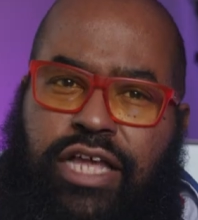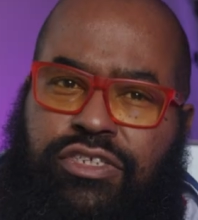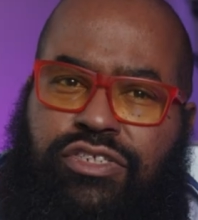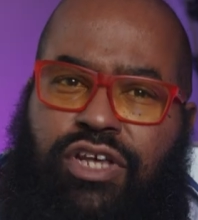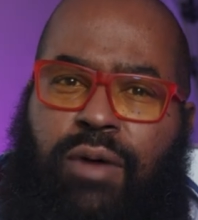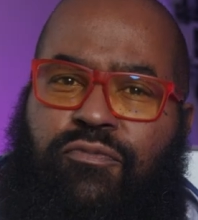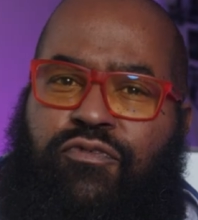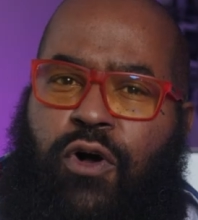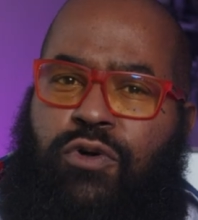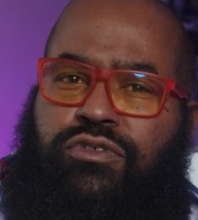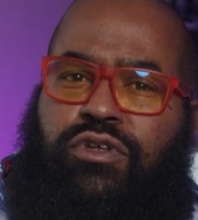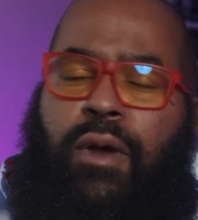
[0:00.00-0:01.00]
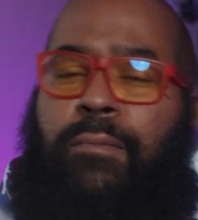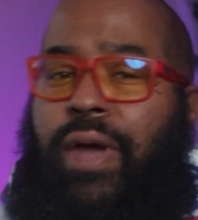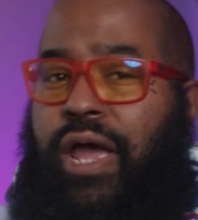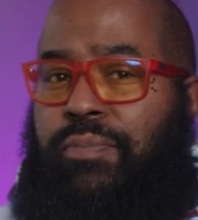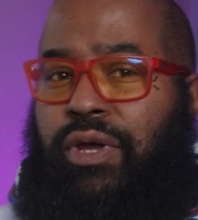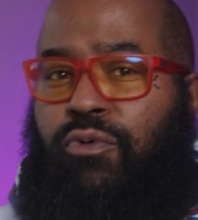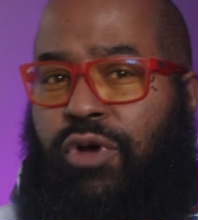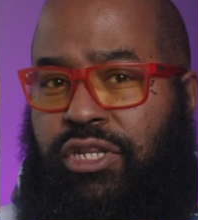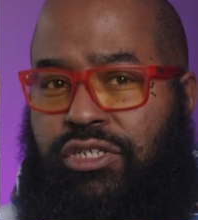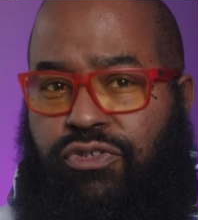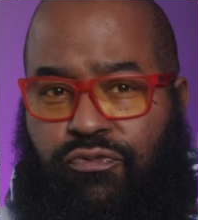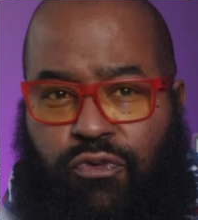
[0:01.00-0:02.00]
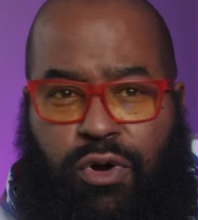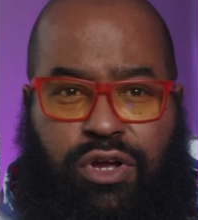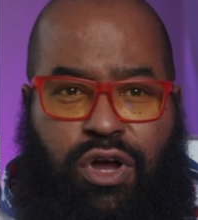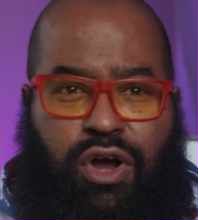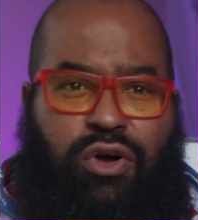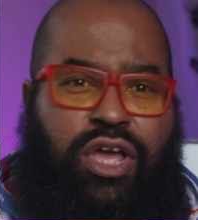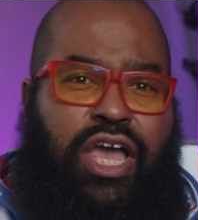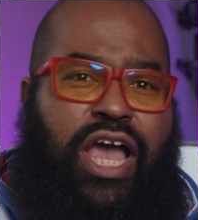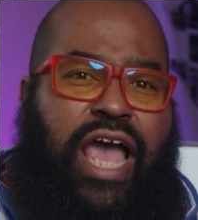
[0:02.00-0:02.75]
and some folks may be willing to forego